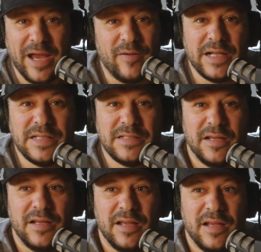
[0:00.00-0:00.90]
parents
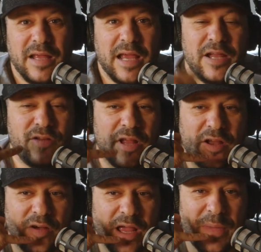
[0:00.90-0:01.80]
and you're like
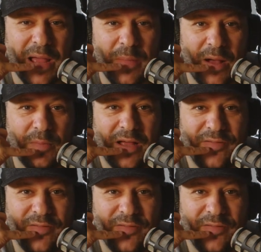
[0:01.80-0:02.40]
okay bye mom love